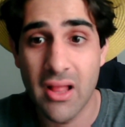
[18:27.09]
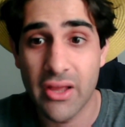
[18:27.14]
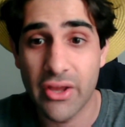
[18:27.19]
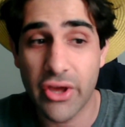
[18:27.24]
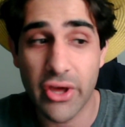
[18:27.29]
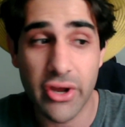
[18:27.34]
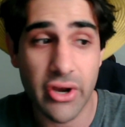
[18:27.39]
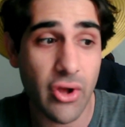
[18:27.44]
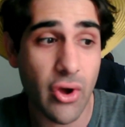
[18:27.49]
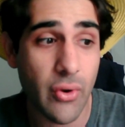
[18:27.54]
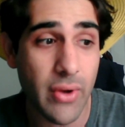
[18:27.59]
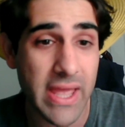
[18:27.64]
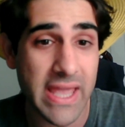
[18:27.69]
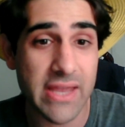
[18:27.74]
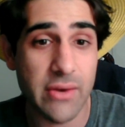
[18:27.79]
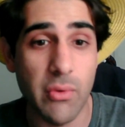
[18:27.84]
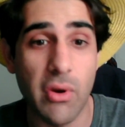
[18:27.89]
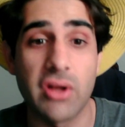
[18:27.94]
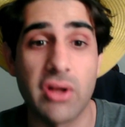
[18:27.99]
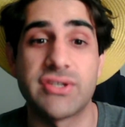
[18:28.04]
Going to go
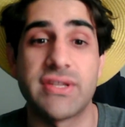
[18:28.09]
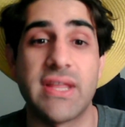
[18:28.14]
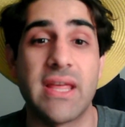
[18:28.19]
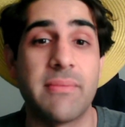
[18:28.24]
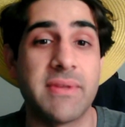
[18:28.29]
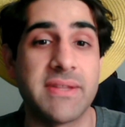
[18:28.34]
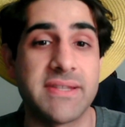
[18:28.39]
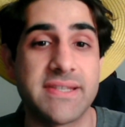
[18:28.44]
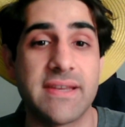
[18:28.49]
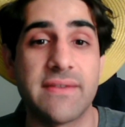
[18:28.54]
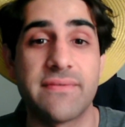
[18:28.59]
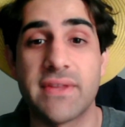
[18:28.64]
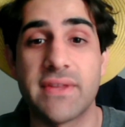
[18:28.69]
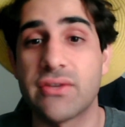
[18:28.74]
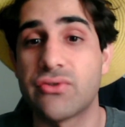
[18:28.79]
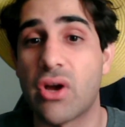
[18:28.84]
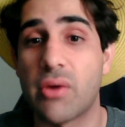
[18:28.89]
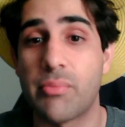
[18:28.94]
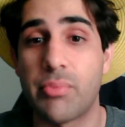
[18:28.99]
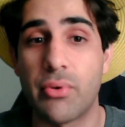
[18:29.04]
hate watch them and see if they
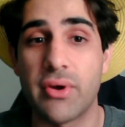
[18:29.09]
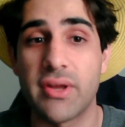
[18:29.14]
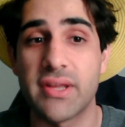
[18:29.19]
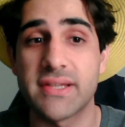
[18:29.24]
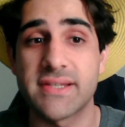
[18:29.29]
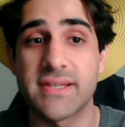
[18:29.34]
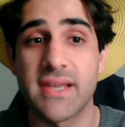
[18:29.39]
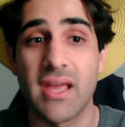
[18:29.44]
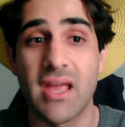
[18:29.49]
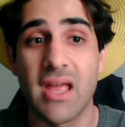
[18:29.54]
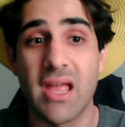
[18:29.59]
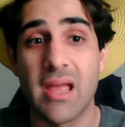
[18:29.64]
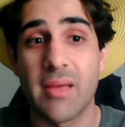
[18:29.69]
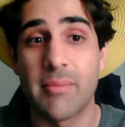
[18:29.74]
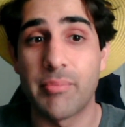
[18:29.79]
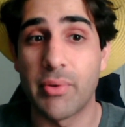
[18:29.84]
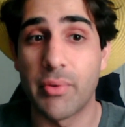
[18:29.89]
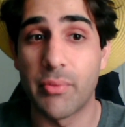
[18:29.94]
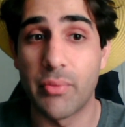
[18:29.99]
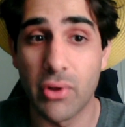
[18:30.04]
drop points.
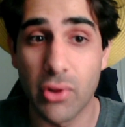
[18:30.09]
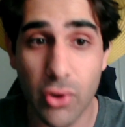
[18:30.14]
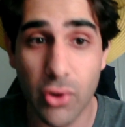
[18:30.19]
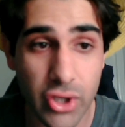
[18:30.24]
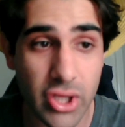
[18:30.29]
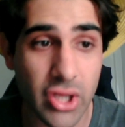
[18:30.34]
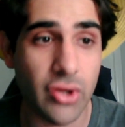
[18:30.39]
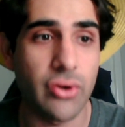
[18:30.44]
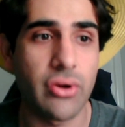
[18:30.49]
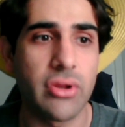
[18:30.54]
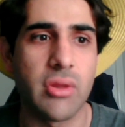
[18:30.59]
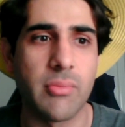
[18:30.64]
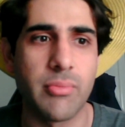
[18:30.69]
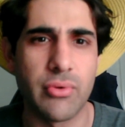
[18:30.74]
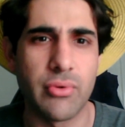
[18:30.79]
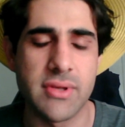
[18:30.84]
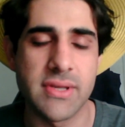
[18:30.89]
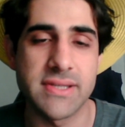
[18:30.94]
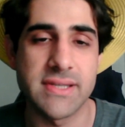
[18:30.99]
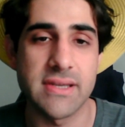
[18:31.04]
But we're looking good in the
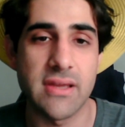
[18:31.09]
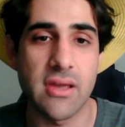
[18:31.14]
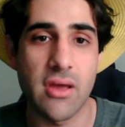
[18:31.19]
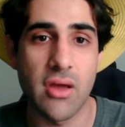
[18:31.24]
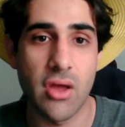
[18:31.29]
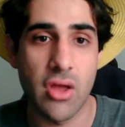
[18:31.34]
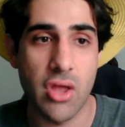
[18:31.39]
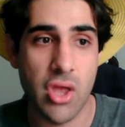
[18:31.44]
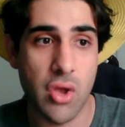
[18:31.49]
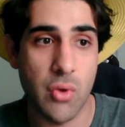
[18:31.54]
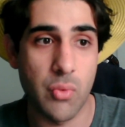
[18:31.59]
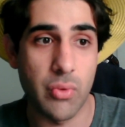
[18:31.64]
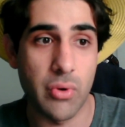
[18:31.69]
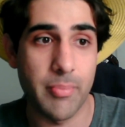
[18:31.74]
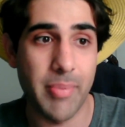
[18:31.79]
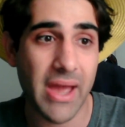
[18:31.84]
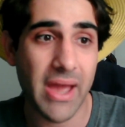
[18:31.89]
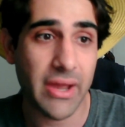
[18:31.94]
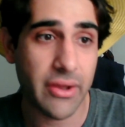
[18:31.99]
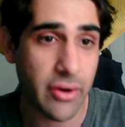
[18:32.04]
Bundesliga. We're
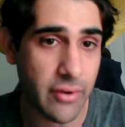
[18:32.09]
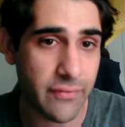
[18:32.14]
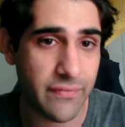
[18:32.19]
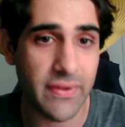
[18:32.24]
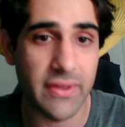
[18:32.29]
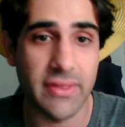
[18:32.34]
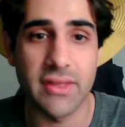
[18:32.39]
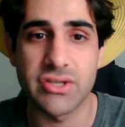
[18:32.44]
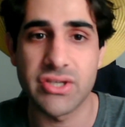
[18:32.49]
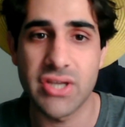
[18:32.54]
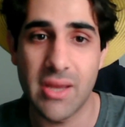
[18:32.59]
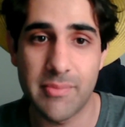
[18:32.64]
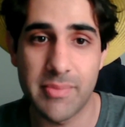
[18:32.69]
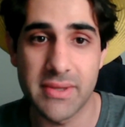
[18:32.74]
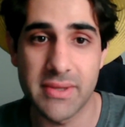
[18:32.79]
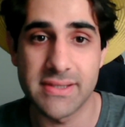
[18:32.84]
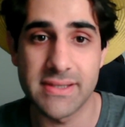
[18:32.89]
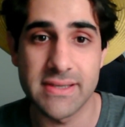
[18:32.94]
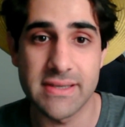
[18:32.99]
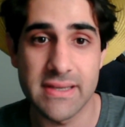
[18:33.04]
back on our feet in the
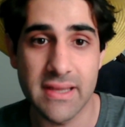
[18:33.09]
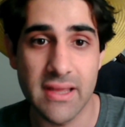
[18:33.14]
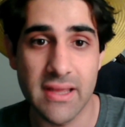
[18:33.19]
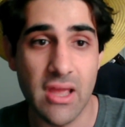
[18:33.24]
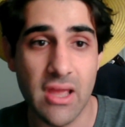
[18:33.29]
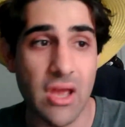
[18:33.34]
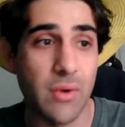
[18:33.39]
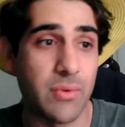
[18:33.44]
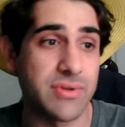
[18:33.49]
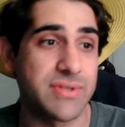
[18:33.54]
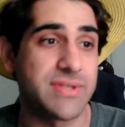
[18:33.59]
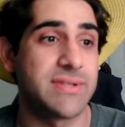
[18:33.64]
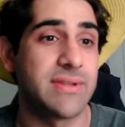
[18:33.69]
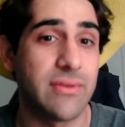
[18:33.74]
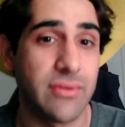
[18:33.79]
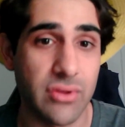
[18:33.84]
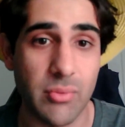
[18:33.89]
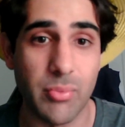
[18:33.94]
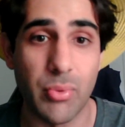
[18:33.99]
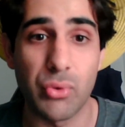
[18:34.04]
Champions League. We're still
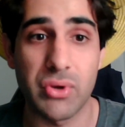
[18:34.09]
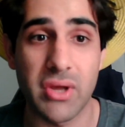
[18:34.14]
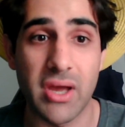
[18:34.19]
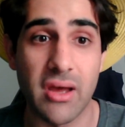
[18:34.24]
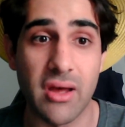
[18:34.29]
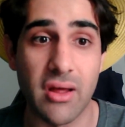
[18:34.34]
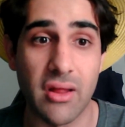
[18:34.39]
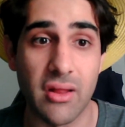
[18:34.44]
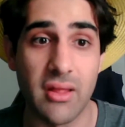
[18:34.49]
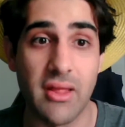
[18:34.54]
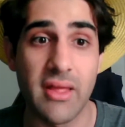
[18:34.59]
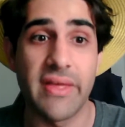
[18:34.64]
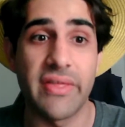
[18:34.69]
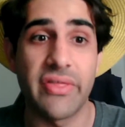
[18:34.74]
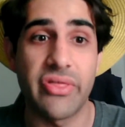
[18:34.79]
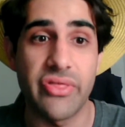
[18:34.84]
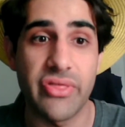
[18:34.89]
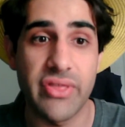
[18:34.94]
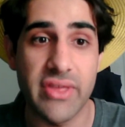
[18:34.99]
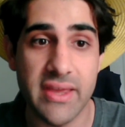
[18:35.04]
in the Pokal.
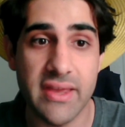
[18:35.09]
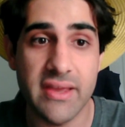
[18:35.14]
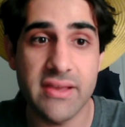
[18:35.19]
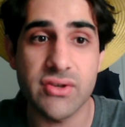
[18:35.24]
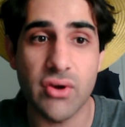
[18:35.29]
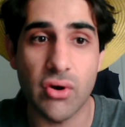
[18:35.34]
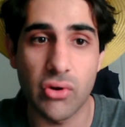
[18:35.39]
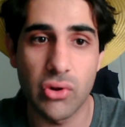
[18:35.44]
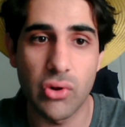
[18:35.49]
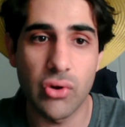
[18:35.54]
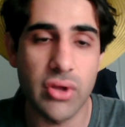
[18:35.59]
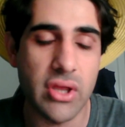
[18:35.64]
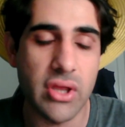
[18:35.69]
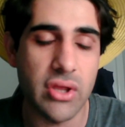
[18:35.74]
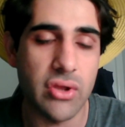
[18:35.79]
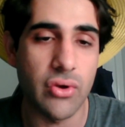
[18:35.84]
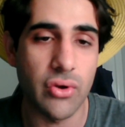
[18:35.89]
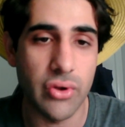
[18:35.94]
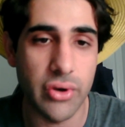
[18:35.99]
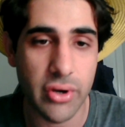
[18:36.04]
Things are looking
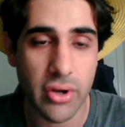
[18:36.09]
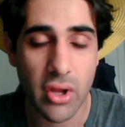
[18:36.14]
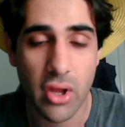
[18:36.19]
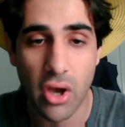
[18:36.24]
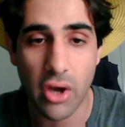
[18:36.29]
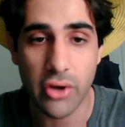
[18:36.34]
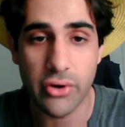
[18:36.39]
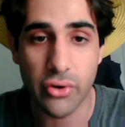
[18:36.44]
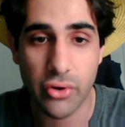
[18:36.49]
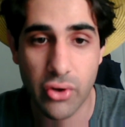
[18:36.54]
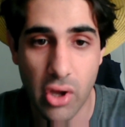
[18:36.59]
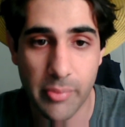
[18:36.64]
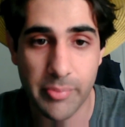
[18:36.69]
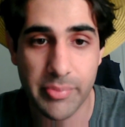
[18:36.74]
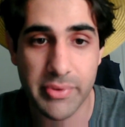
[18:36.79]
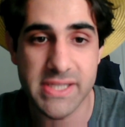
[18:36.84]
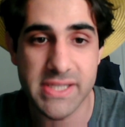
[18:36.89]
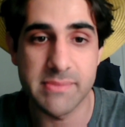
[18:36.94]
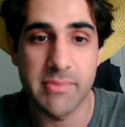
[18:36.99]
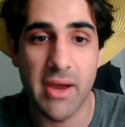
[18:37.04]
good under
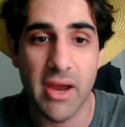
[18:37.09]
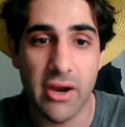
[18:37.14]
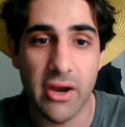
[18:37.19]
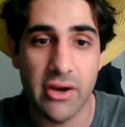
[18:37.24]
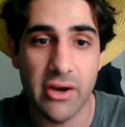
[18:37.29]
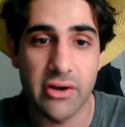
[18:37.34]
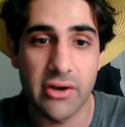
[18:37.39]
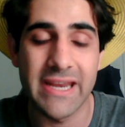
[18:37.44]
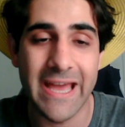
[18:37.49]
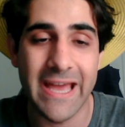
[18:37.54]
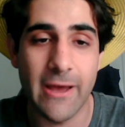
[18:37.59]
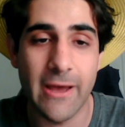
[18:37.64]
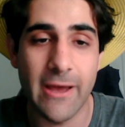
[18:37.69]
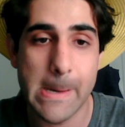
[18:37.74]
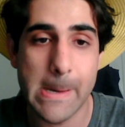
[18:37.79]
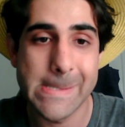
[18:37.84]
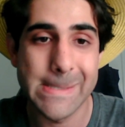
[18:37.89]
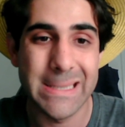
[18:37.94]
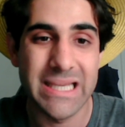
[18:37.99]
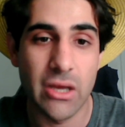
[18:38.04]
Company's Bayern right now.
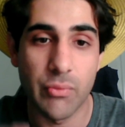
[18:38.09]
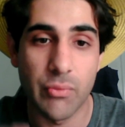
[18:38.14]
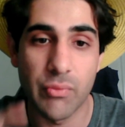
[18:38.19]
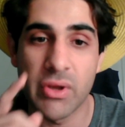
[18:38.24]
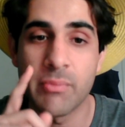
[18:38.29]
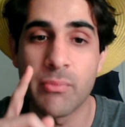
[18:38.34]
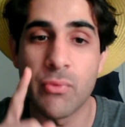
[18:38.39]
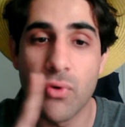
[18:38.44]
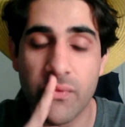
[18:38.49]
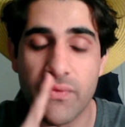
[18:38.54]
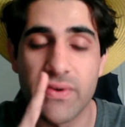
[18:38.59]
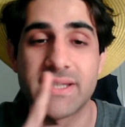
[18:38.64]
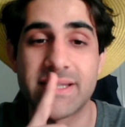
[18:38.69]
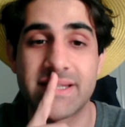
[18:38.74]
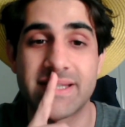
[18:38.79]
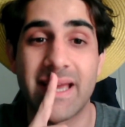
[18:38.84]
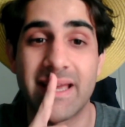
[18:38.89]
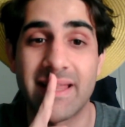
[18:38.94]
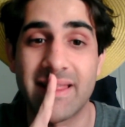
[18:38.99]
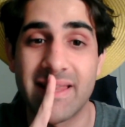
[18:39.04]
We move in
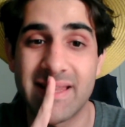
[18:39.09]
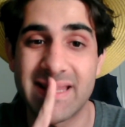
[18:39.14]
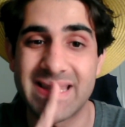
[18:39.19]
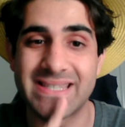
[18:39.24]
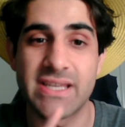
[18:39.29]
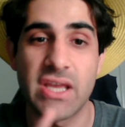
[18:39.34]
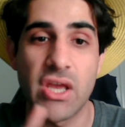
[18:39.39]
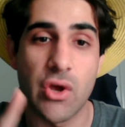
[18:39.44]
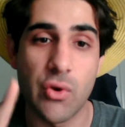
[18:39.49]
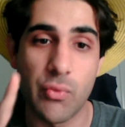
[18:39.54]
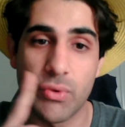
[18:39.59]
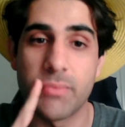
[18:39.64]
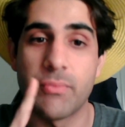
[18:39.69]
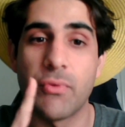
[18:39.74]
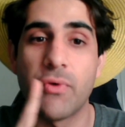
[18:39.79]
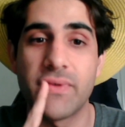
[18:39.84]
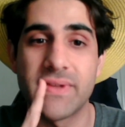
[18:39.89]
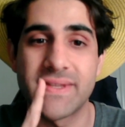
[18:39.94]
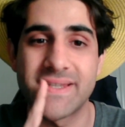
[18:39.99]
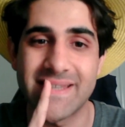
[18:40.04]
silence.
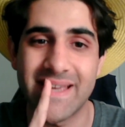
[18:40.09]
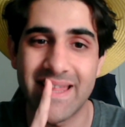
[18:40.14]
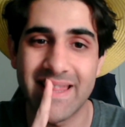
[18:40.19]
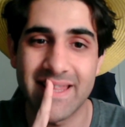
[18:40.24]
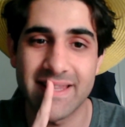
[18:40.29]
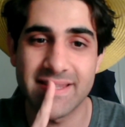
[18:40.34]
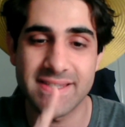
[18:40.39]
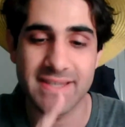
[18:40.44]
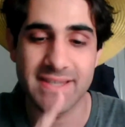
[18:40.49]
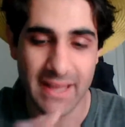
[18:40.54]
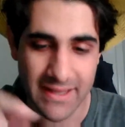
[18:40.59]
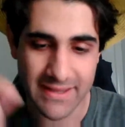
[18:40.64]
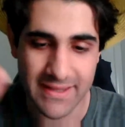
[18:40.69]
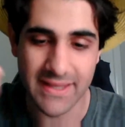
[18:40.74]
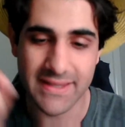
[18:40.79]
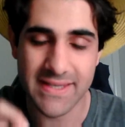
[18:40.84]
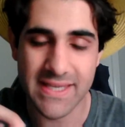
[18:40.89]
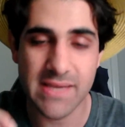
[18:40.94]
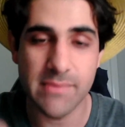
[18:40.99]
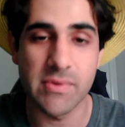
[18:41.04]
The
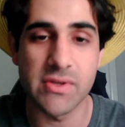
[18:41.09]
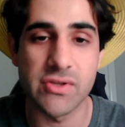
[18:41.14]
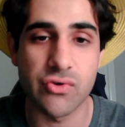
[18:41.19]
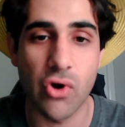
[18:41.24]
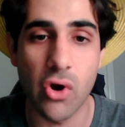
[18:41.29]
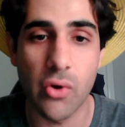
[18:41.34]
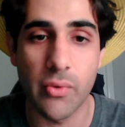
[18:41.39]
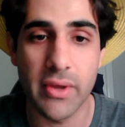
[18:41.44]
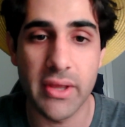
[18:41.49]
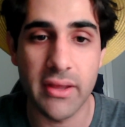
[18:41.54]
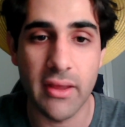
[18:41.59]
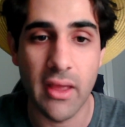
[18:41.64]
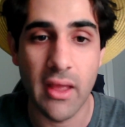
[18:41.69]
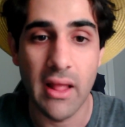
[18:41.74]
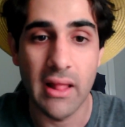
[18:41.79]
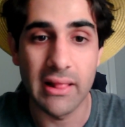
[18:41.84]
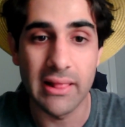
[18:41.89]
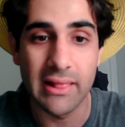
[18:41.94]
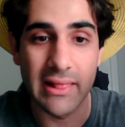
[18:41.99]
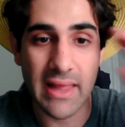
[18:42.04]
team is growing.
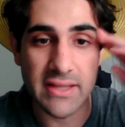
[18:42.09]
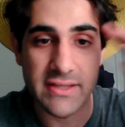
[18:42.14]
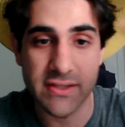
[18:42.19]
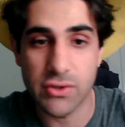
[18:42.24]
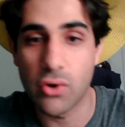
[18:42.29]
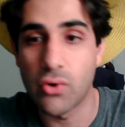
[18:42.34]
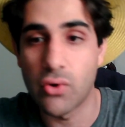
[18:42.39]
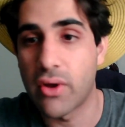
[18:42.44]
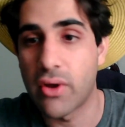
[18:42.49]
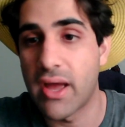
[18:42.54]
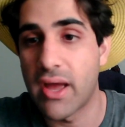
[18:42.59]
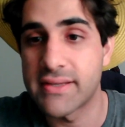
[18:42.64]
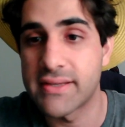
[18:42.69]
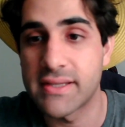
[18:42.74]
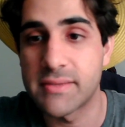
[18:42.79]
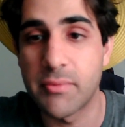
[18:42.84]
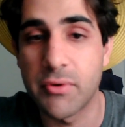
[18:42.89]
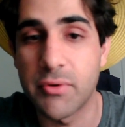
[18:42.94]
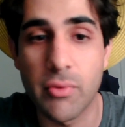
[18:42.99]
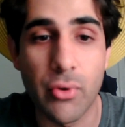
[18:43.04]
Let's go, guys. It's
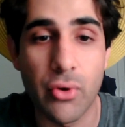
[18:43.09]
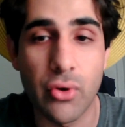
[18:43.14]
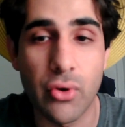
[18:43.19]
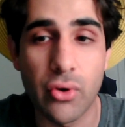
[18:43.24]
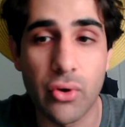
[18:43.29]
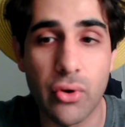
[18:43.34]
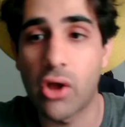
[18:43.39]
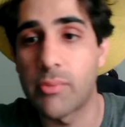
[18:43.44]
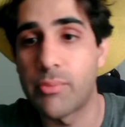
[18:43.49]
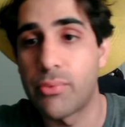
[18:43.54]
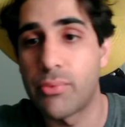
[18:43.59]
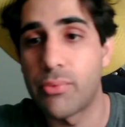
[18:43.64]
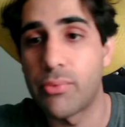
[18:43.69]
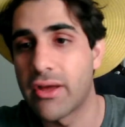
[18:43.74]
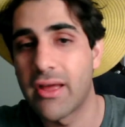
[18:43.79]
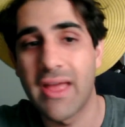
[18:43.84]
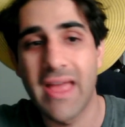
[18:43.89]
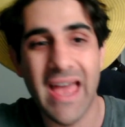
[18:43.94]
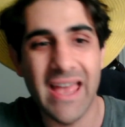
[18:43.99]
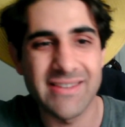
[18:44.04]
been your boy Hokage Puya.
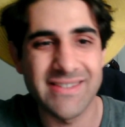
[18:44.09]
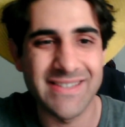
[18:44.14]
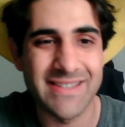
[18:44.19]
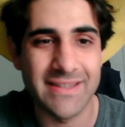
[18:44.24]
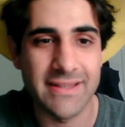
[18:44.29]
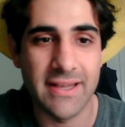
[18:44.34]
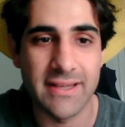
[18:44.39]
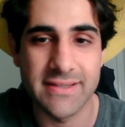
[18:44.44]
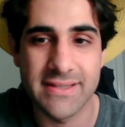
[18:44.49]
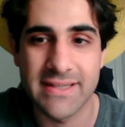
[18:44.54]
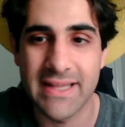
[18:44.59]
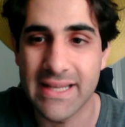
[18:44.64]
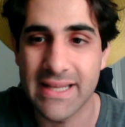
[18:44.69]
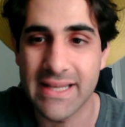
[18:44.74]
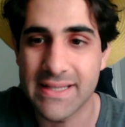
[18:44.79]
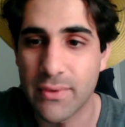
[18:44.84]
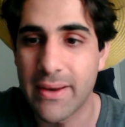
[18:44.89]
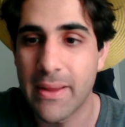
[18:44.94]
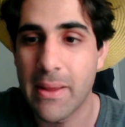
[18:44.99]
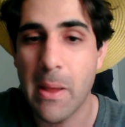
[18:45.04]
I'll see you guys in the next
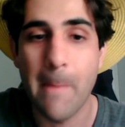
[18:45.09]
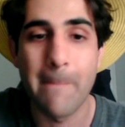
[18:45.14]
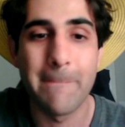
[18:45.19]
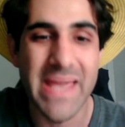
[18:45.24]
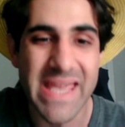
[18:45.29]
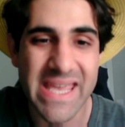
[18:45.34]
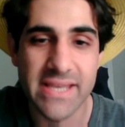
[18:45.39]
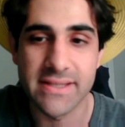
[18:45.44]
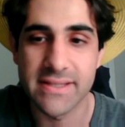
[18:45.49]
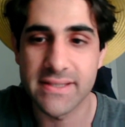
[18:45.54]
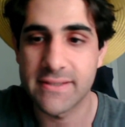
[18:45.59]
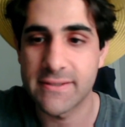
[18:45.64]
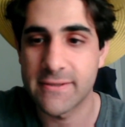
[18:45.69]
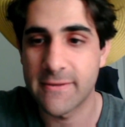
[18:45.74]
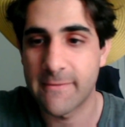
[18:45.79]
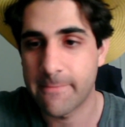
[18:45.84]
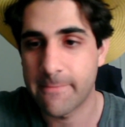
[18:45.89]
one. Peace.